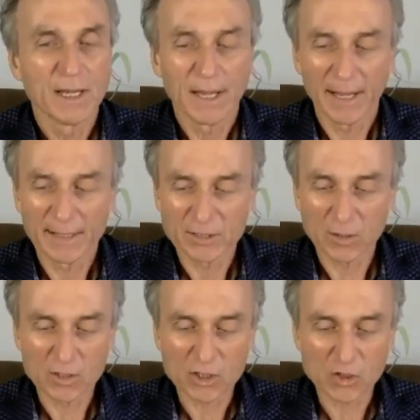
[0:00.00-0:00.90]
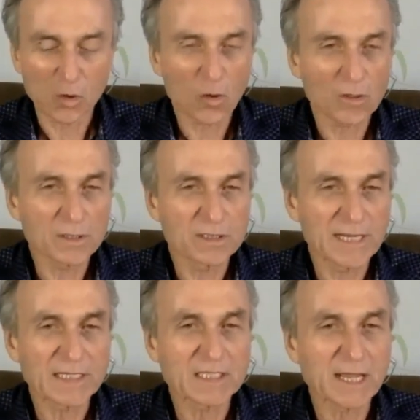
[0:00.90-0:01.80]
And so it's stored
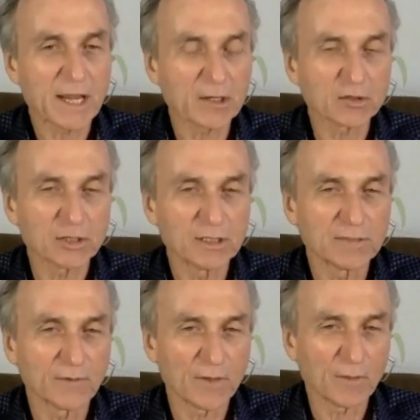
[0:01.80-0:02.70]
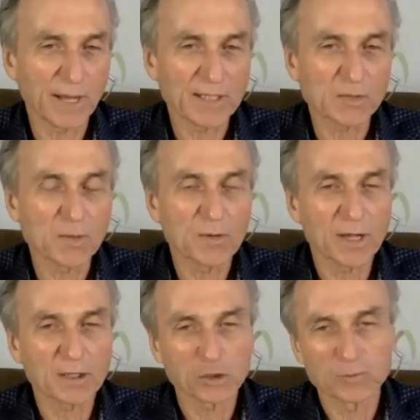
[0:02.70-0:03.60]
dense energy for the plant's
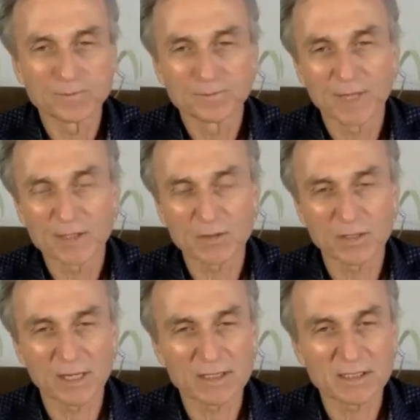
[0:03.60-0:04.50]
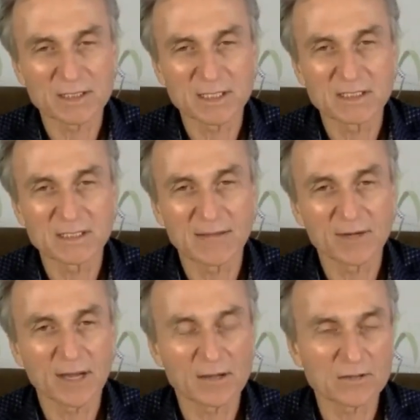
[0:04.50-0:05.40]
reproduction. That's what nuts and seeds and
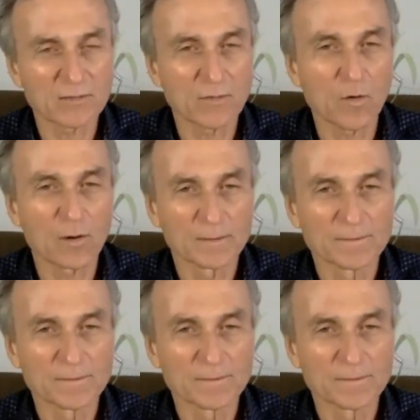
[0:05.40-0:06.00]
avocados are for.